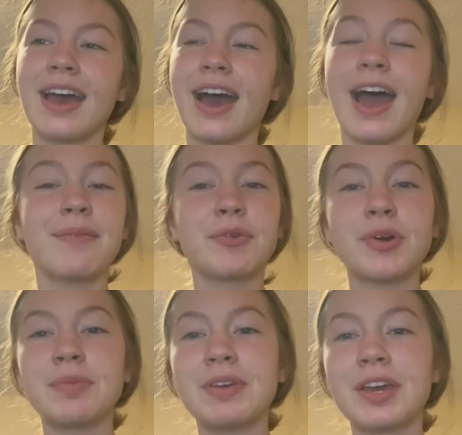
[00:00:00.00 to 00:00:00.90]
I'm
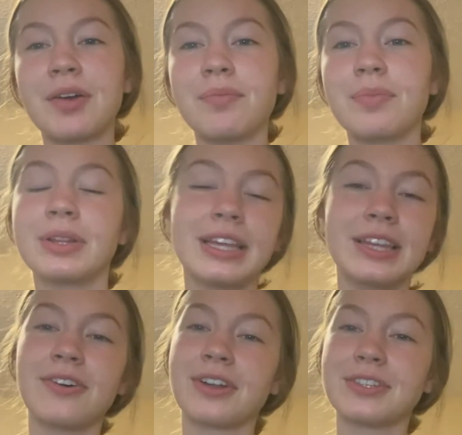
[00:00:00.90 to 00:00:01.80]
going to be
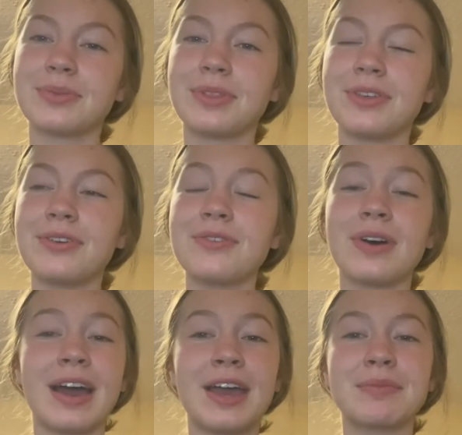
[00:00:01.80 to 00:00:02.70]
completely honest with you.
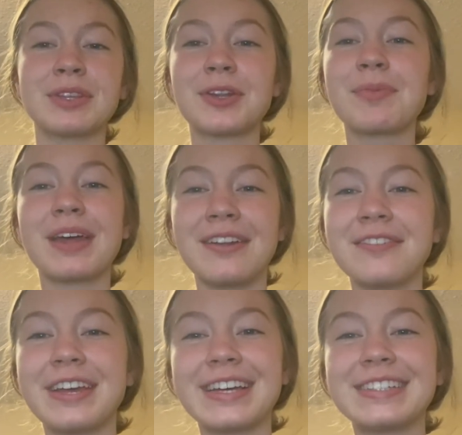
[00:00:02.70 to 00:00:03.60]
I am a little bit
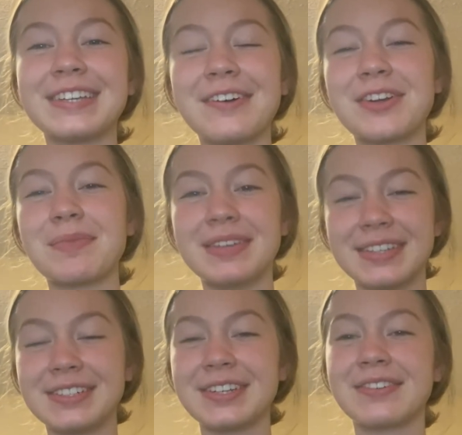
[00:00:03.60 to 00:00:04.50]
envious of your
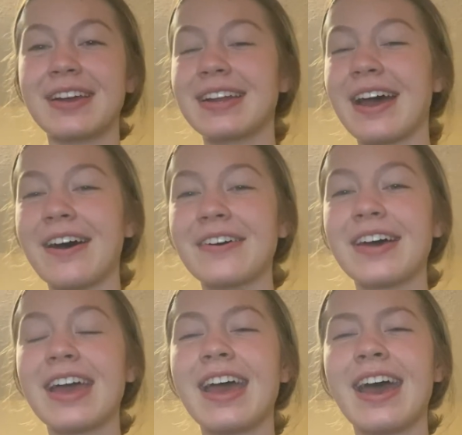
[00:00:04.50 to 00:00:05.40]
position right
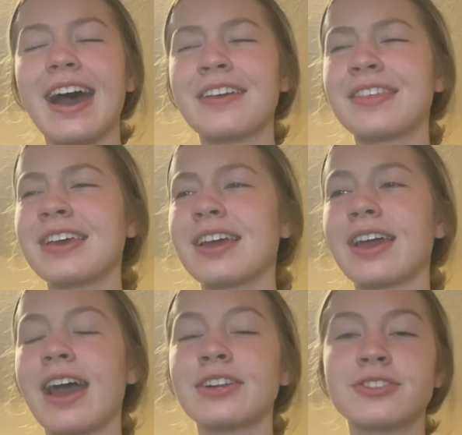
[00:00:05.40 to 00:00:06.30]
now. I
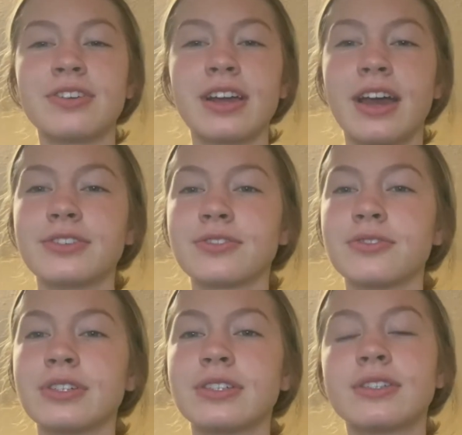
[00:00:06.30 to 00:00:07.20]
think entering high
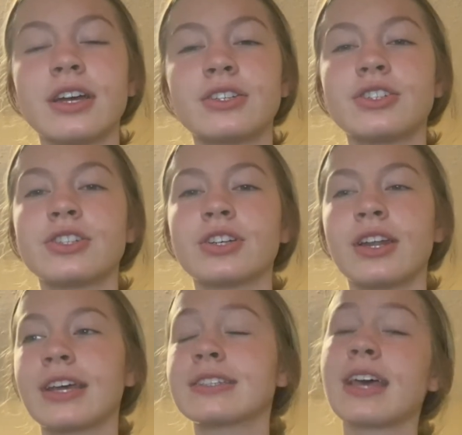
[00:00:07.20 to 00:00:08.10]
school is such
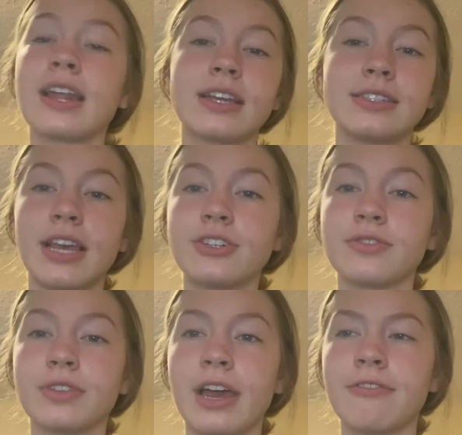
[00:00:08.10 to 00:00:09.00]
an exciting stage
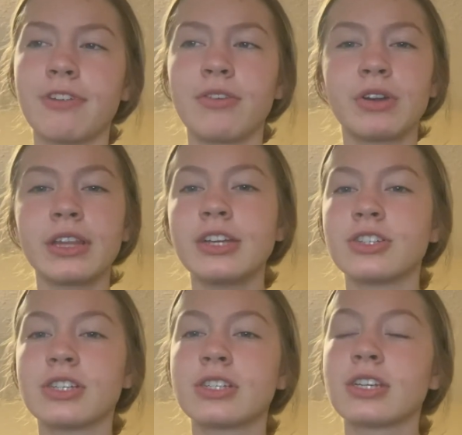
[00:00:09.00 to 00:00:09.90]
of life and really
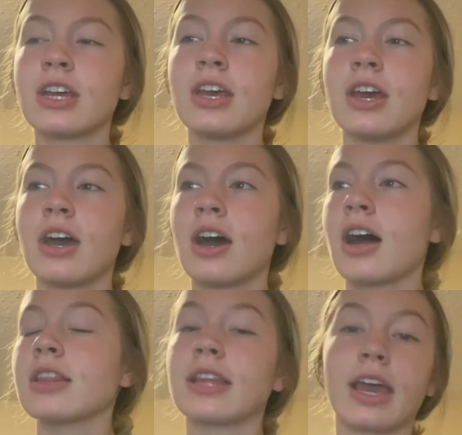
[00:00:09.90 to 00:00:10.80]
just
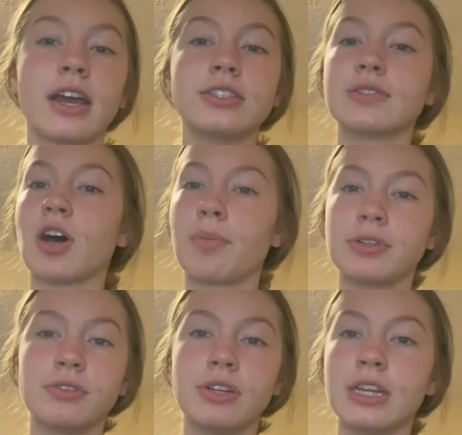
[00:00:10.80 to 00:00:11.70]
a land of
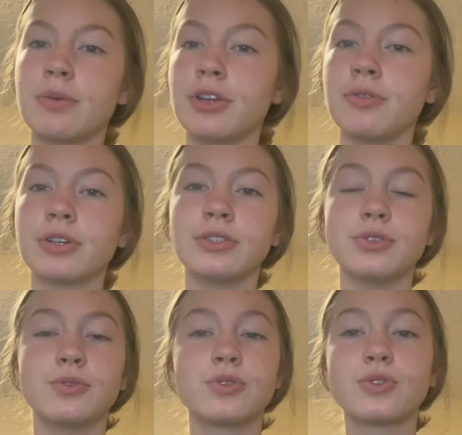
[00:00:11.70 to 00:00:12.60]
opportunity where you can
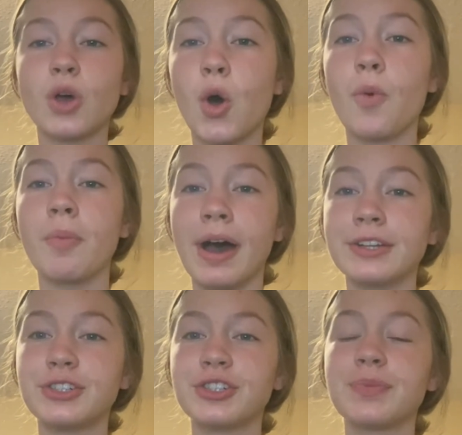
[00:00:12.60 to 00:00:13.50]
do so
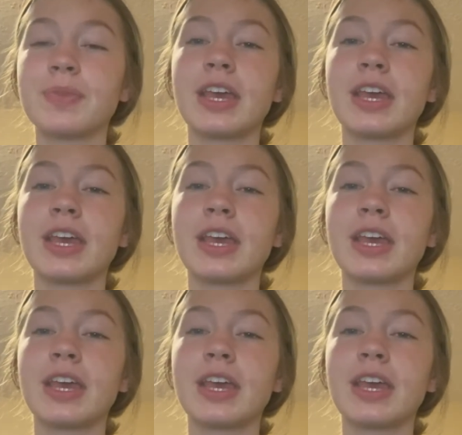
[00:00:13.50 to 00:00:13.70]
much.